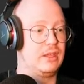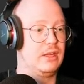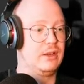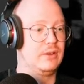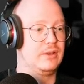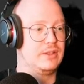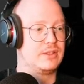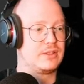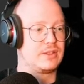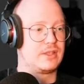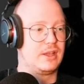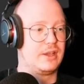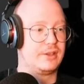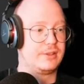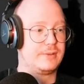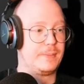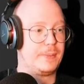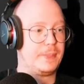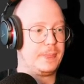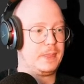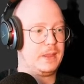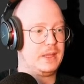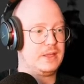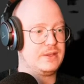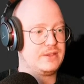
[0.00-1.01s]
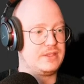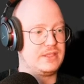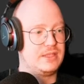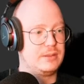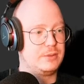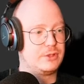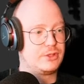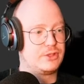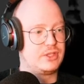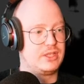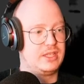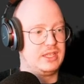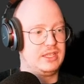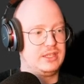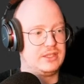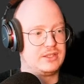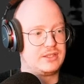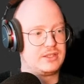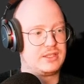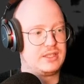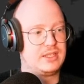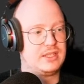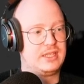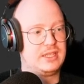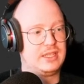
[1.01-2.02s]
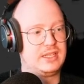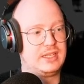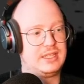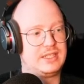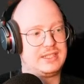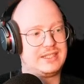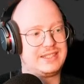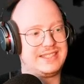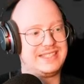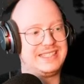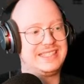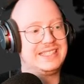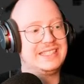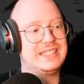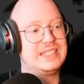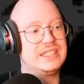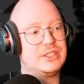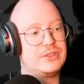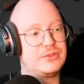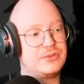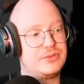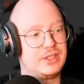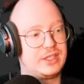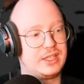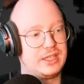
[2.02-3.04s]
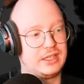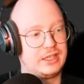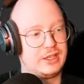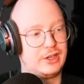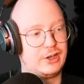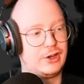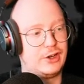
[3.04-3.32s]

here is that ZBrush is significantly